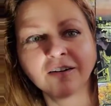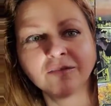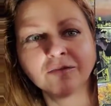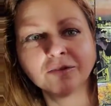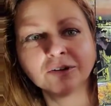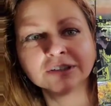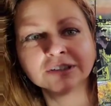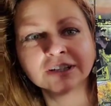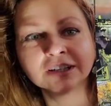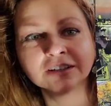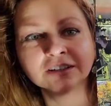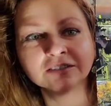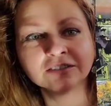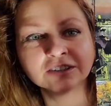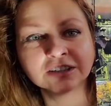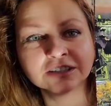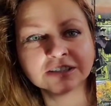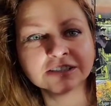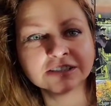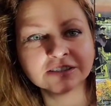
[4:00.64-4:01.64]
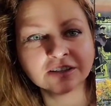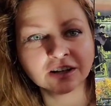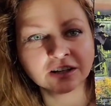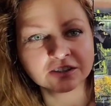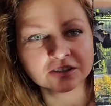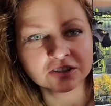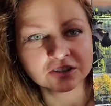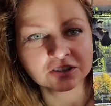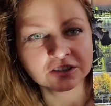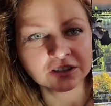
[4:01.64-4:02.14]
what kind of
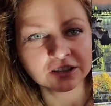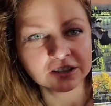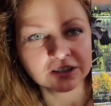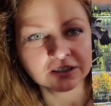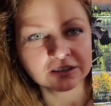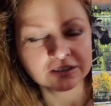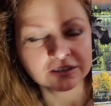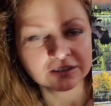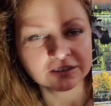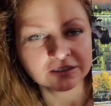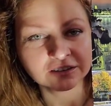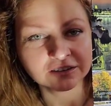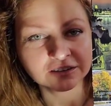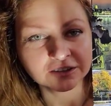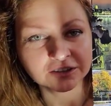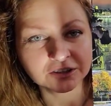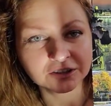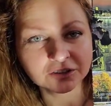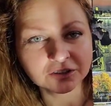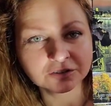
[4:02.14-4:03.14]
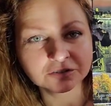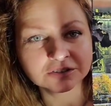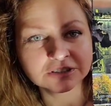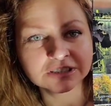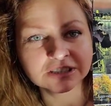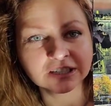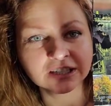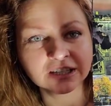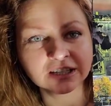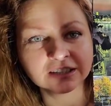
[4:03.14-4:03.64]
construction they
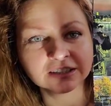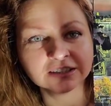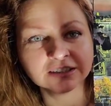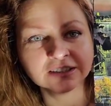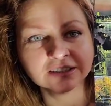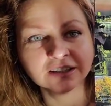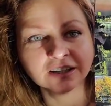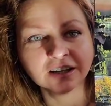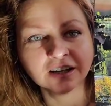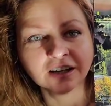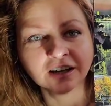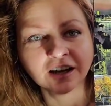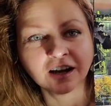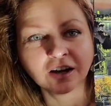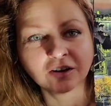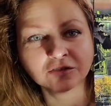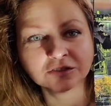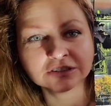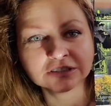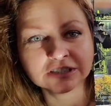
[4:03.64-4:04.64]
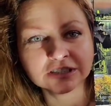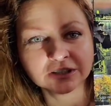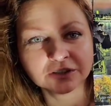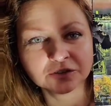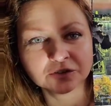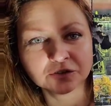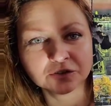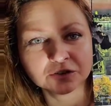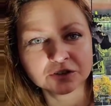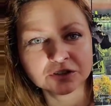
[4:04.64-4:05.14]
use and what
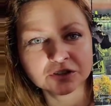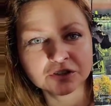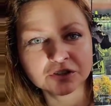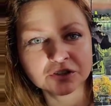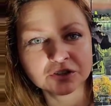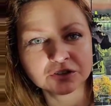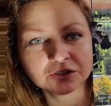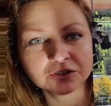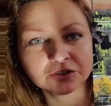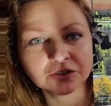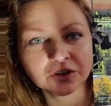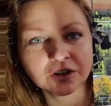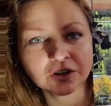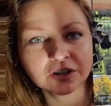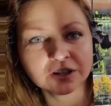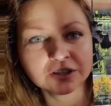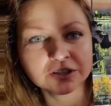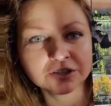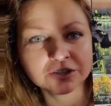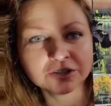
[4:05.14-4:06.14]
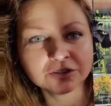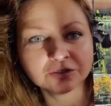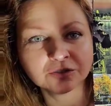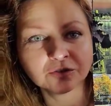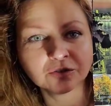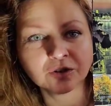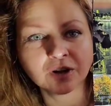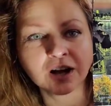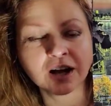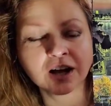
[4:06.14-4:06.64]
they want to
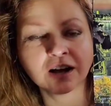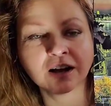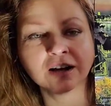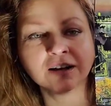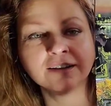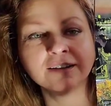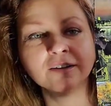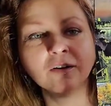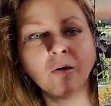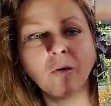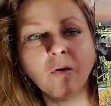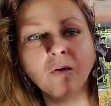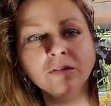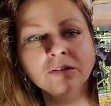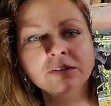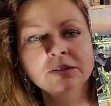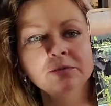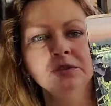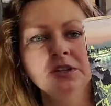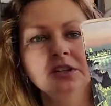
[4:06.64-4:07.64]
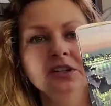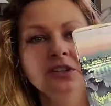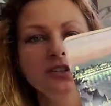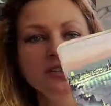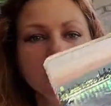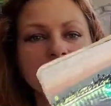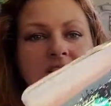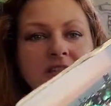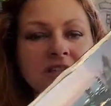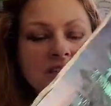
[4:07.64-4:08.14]
do. The older
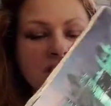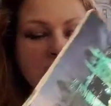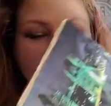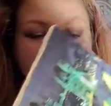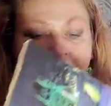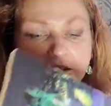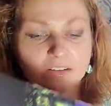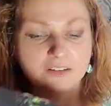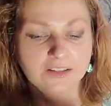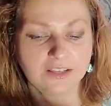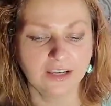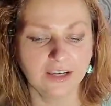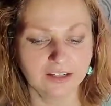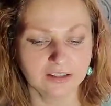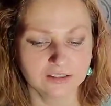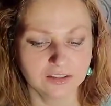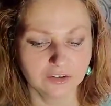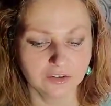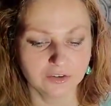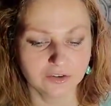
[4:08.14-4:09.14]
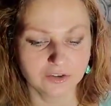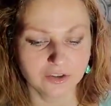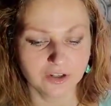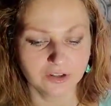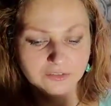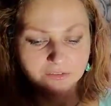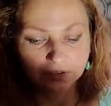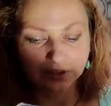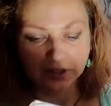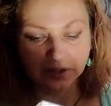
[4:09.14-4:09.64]
bridges, they are
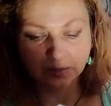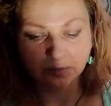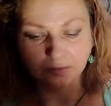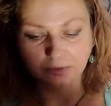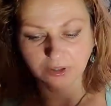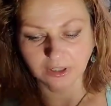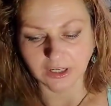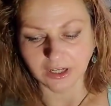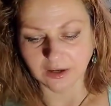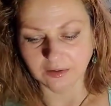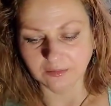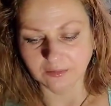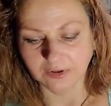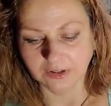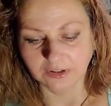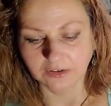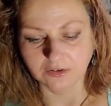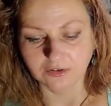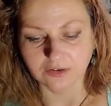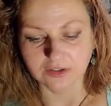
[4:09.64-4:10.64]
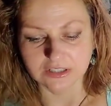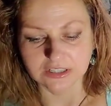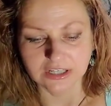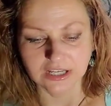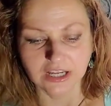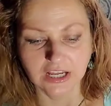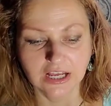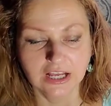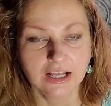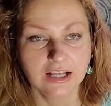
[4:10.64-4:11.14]
usually very pretty because
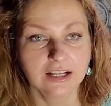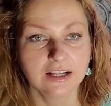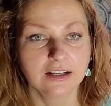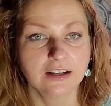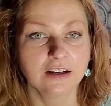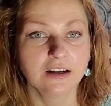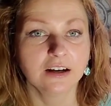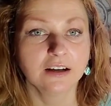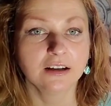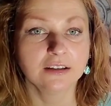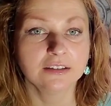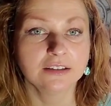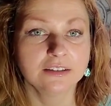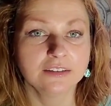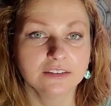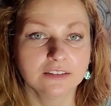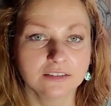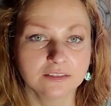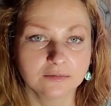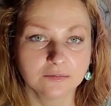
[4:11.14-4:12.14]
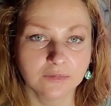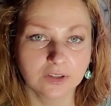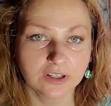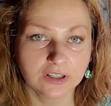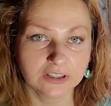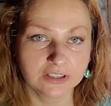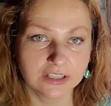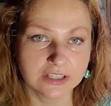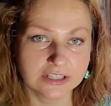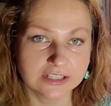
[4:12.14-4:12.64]
the
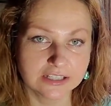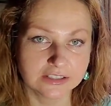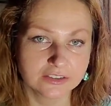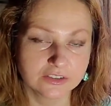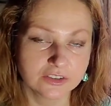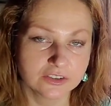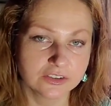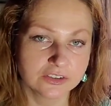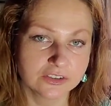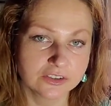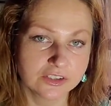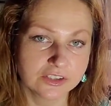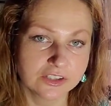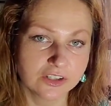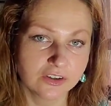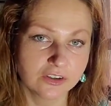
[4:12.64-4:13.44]
architectural